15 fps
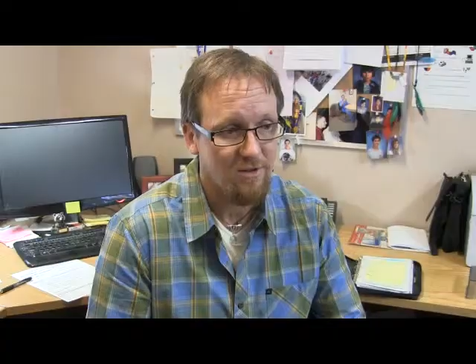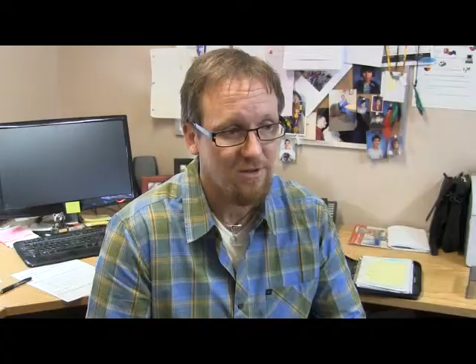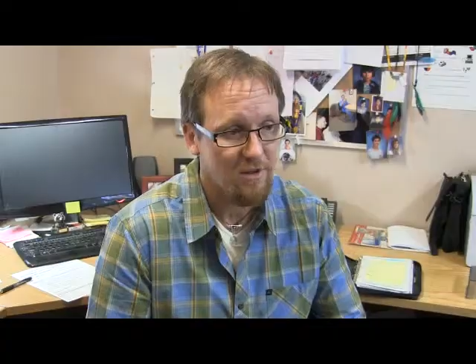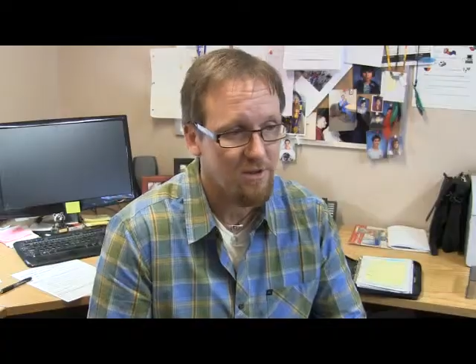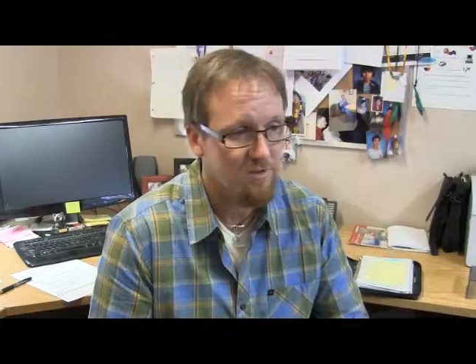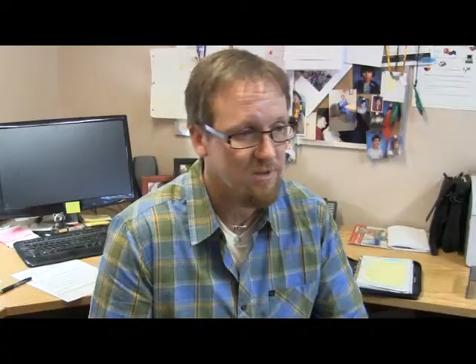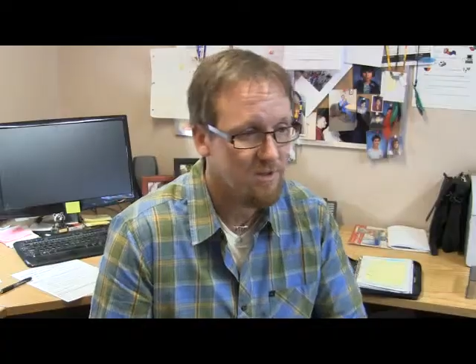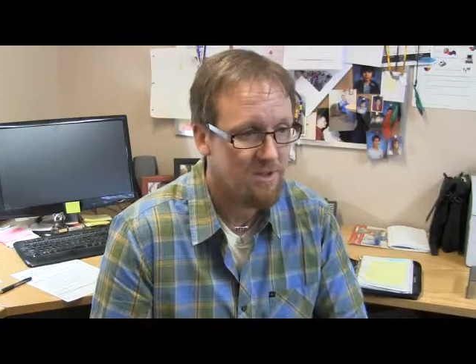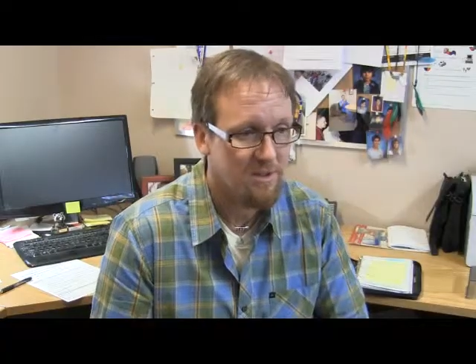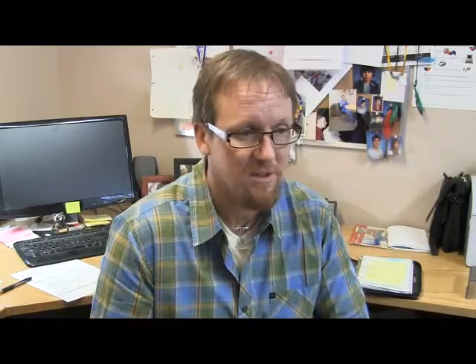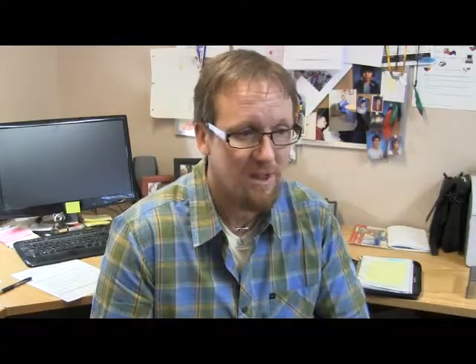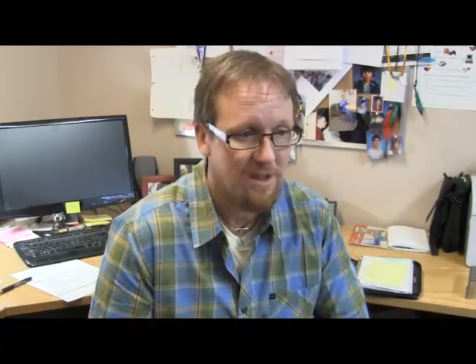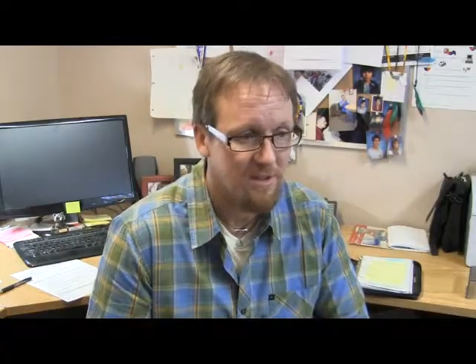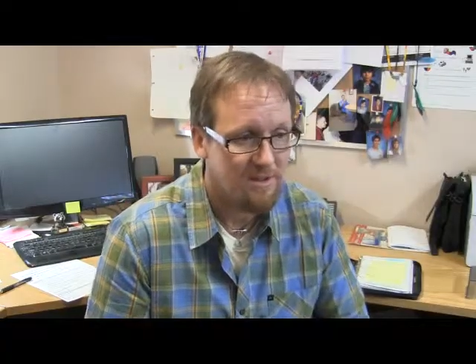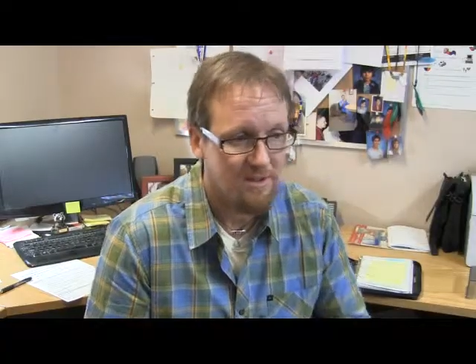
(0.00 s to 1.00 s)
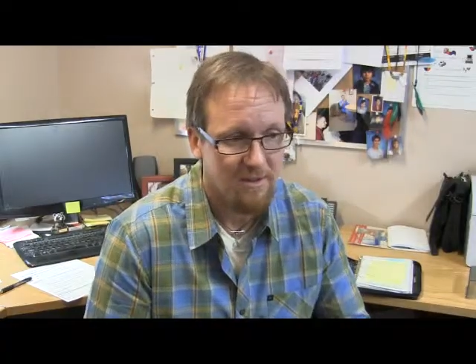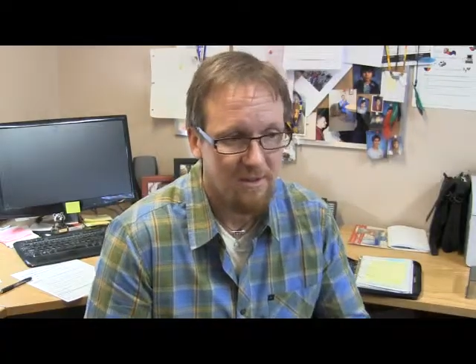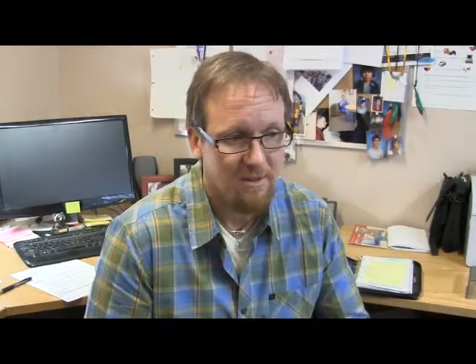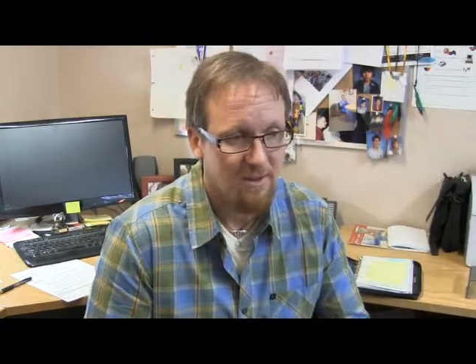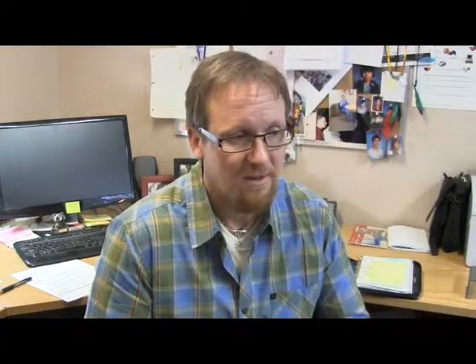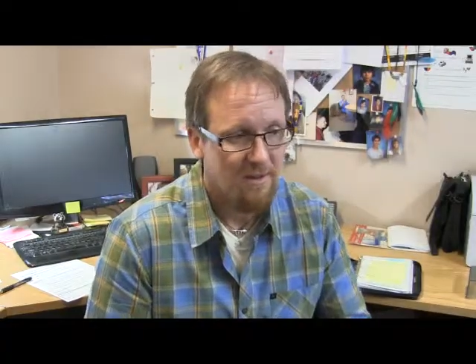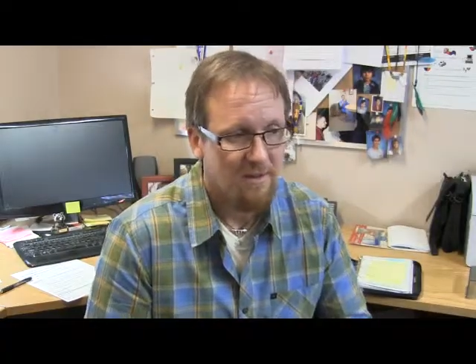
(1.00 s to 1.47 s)
those interests, and that's,
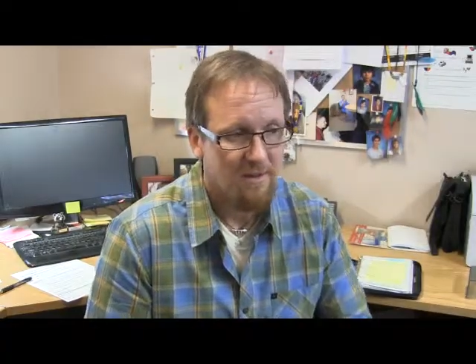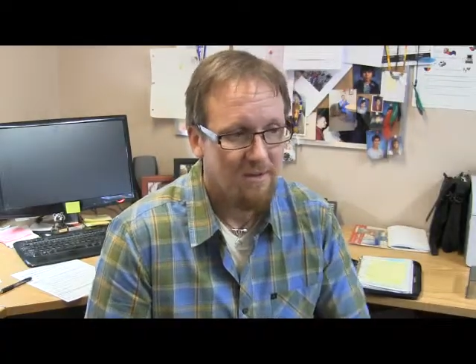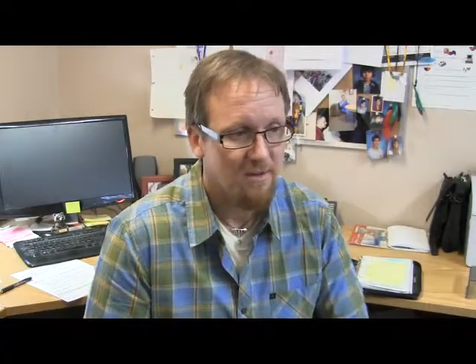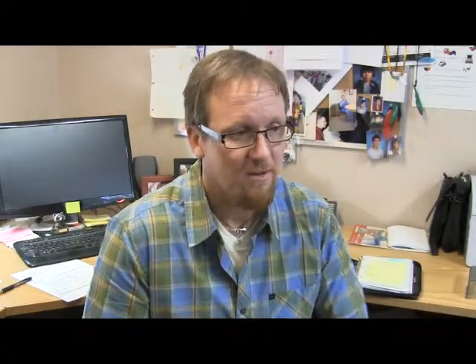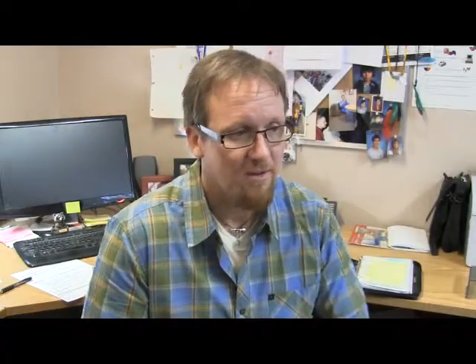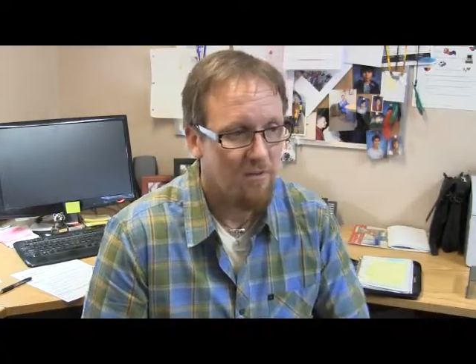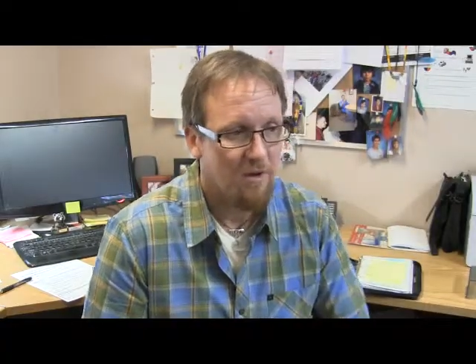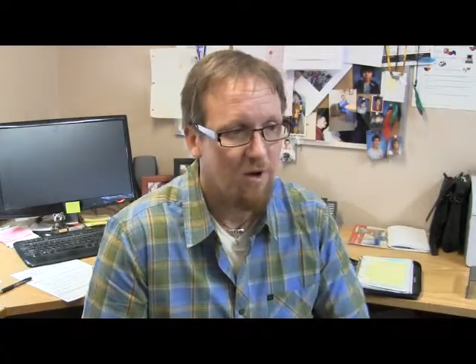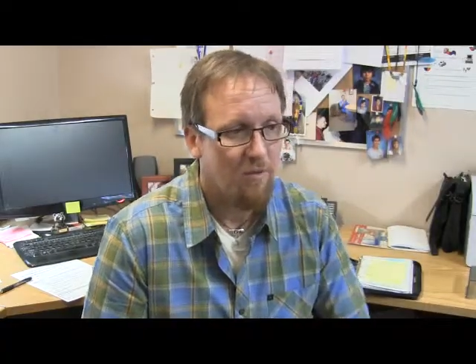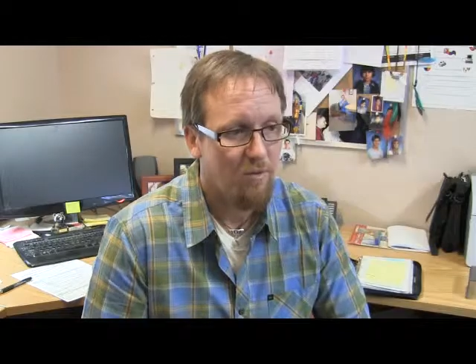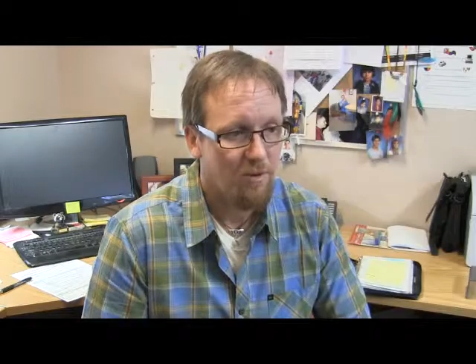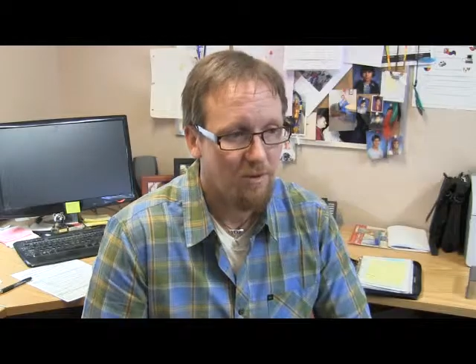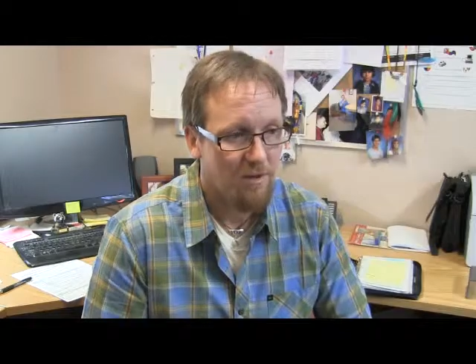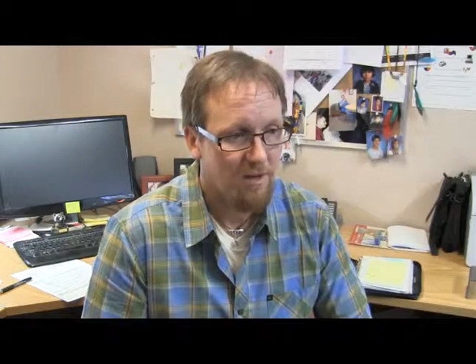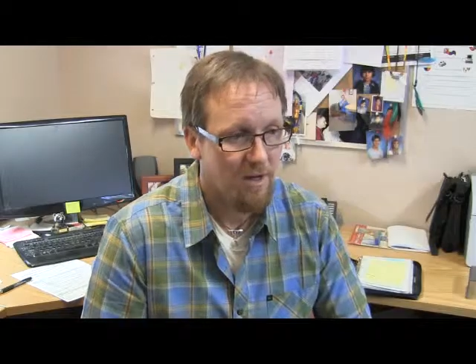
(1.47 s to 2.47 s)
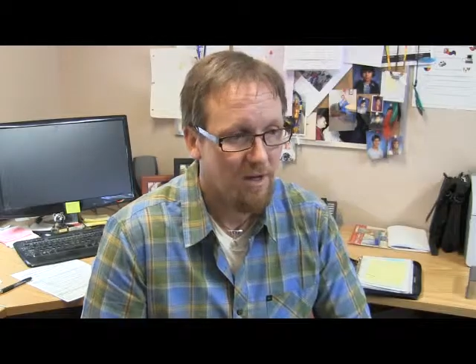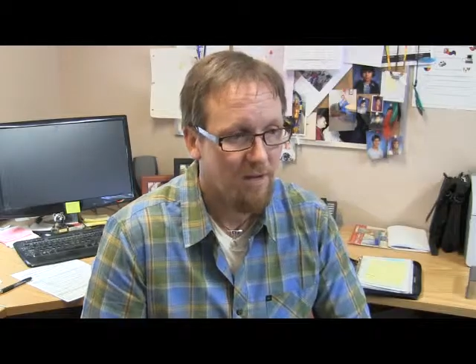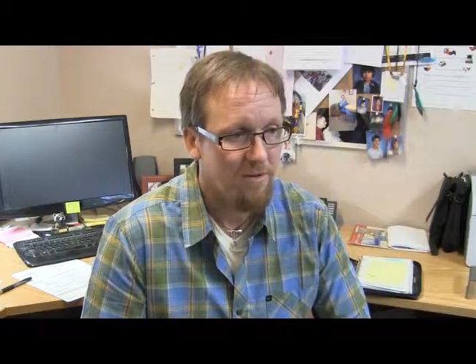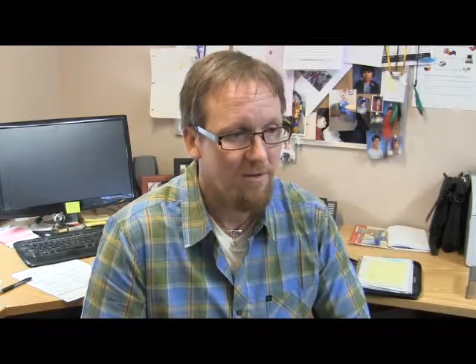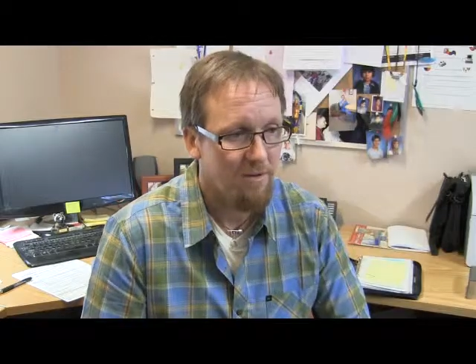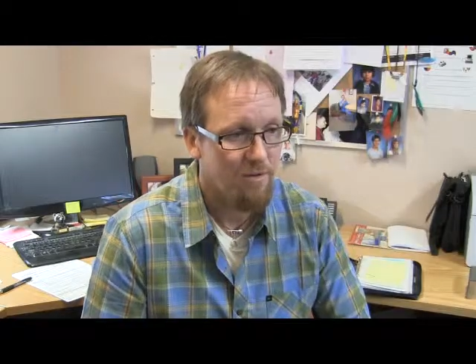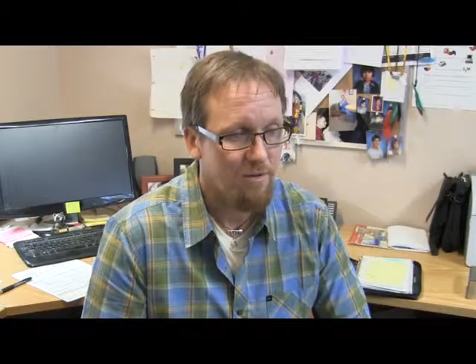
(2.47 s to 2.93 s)
you know, we're all working
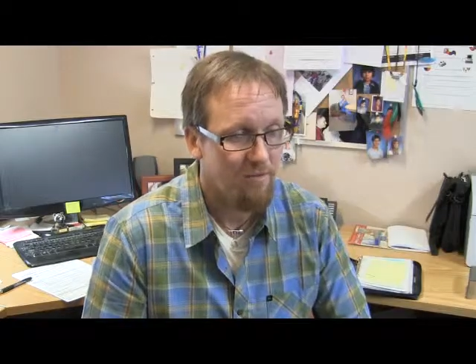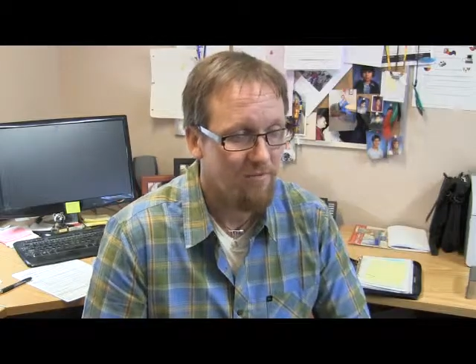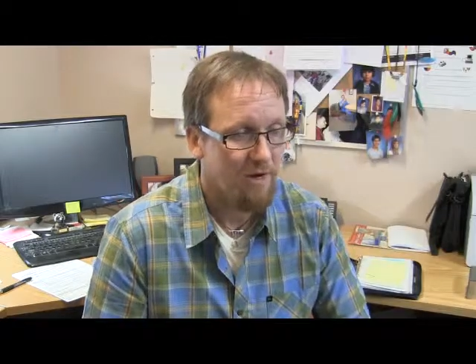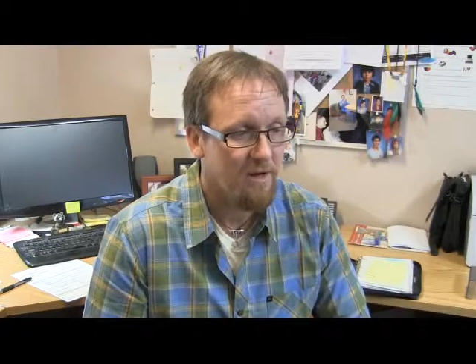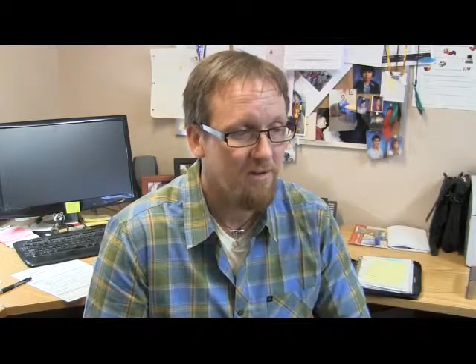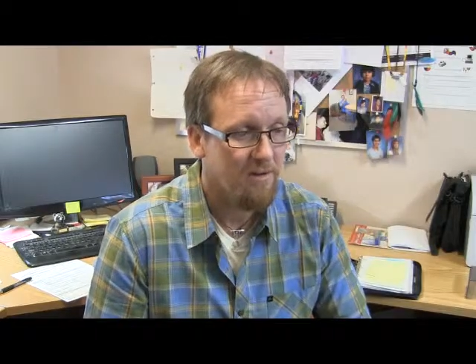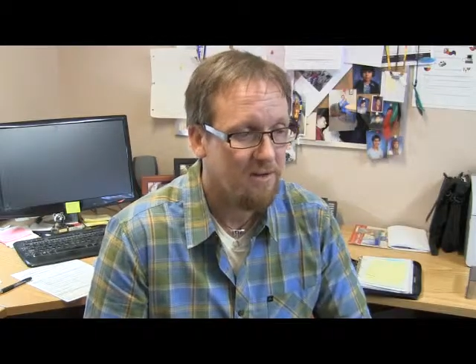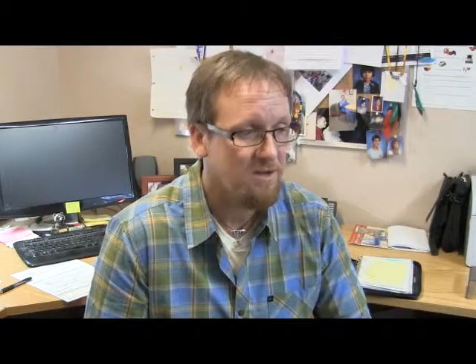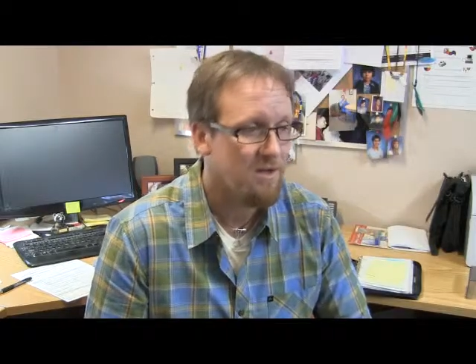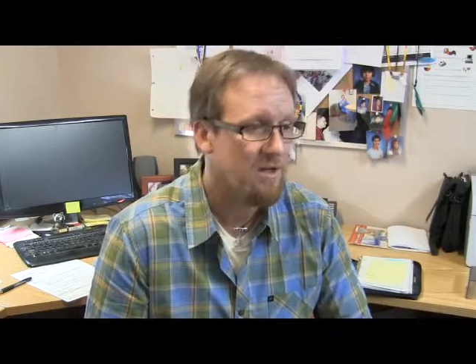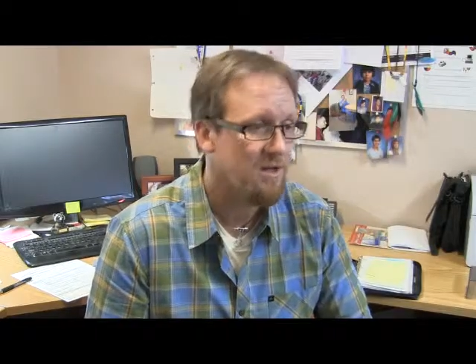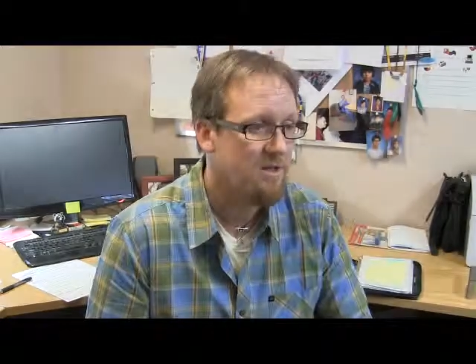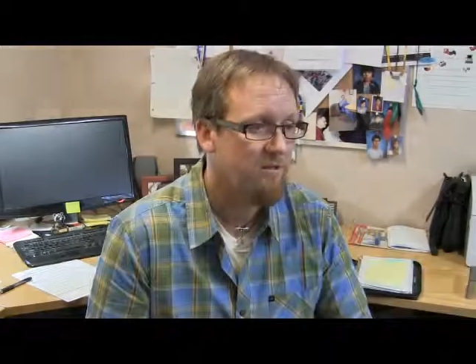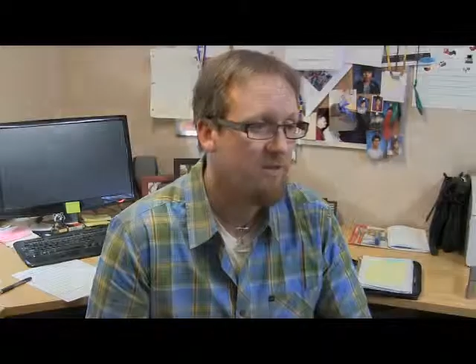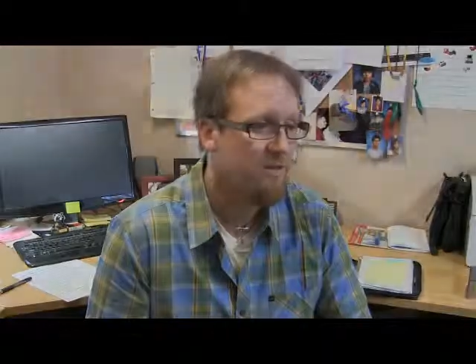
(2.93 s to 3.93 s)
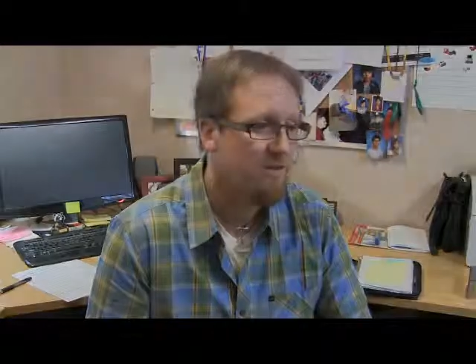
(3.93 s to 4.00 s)
together to provide these kinds of